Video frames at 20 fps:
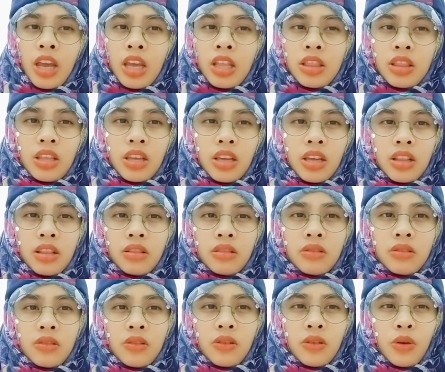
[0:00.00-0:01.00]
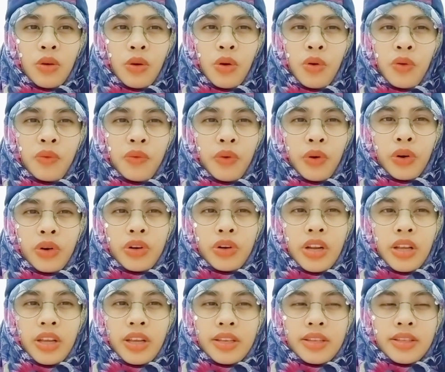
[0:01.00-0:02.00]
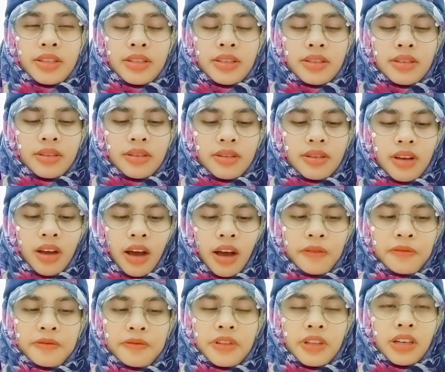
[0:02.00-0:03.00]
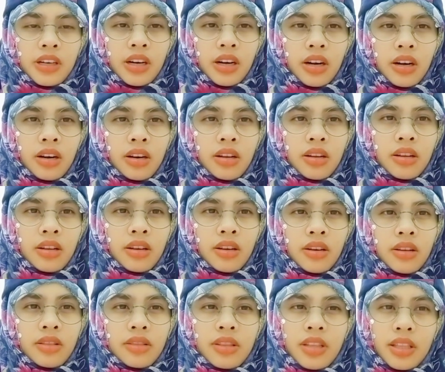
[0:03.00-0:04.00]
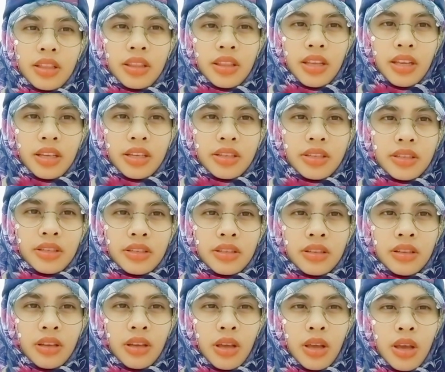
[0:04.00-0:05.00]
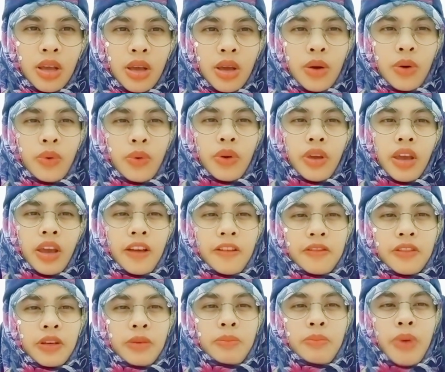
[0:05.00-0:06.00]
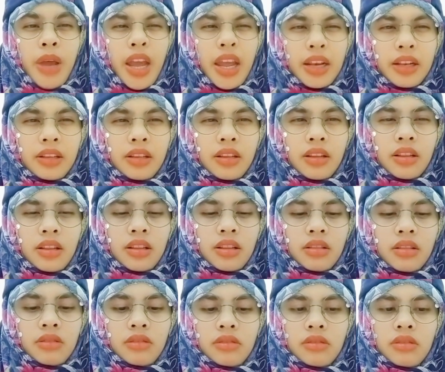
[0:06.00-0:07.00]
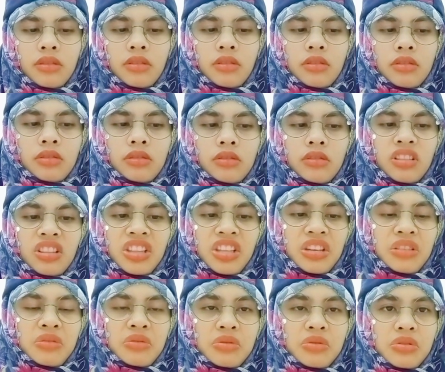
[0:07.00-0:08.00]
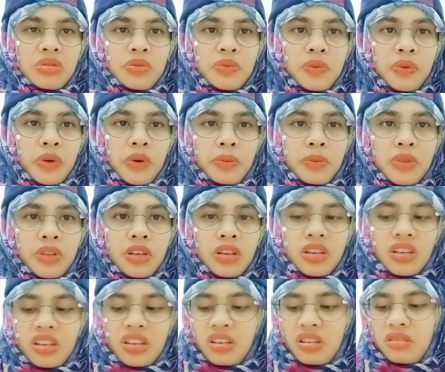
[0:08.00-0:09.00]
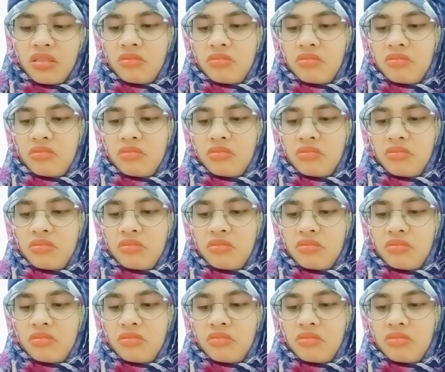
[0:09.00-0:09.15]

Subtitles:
then 4 days after that days, we have the bad news from the